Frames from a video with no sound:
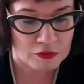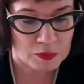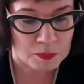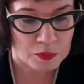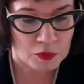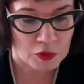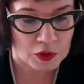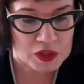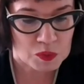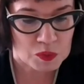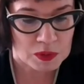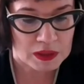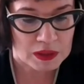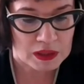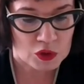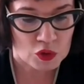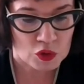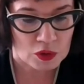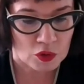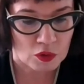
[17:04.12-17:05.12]
of the points we
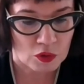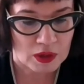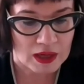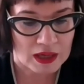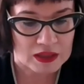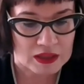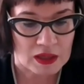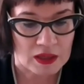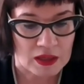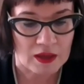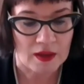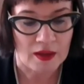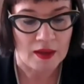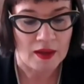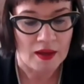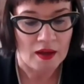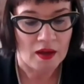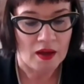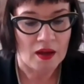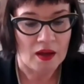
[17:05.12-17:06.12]
need to look at.
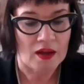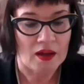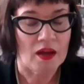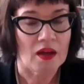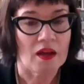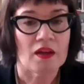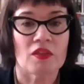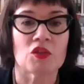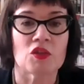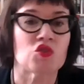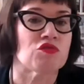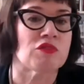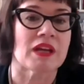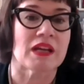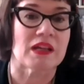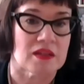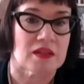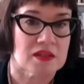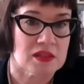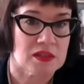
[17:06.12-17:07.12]
The
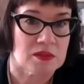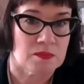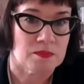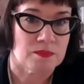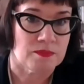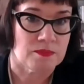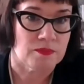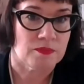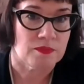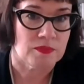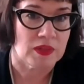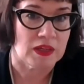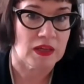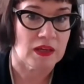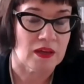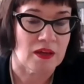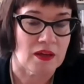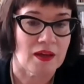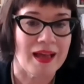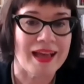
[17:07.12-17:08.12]
triggers,
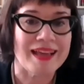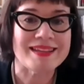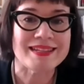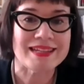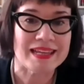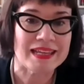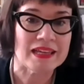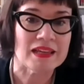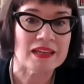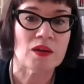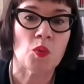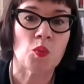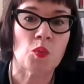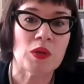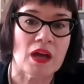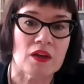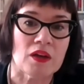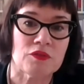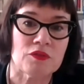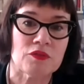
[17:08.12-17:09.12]
yeah? And here we
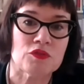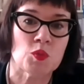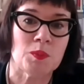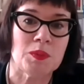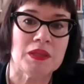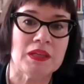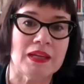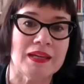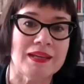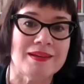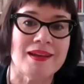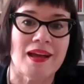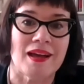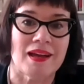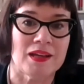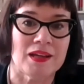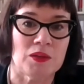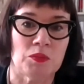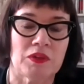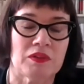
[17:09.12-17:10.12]
have to be in
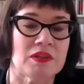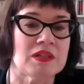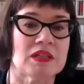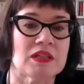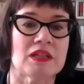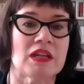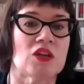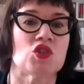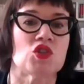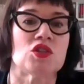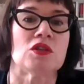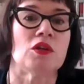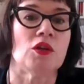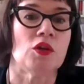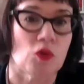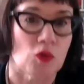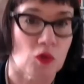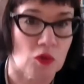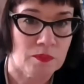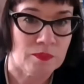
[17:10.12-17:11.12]
line with international
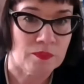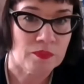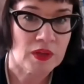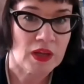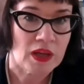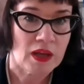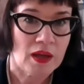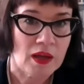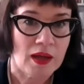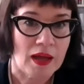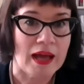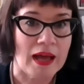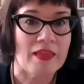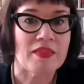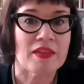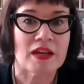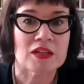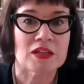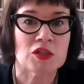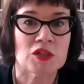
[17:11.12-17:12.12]
law.
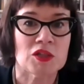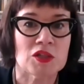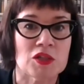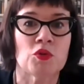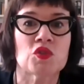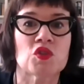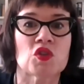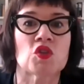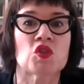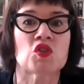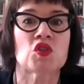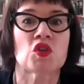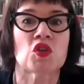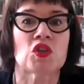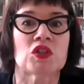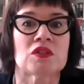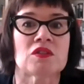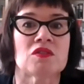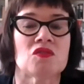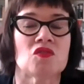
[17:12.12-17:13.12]
And that puts a
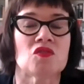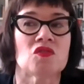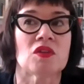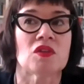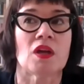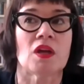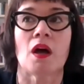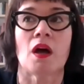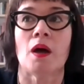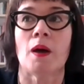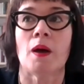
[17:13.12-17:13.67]
certain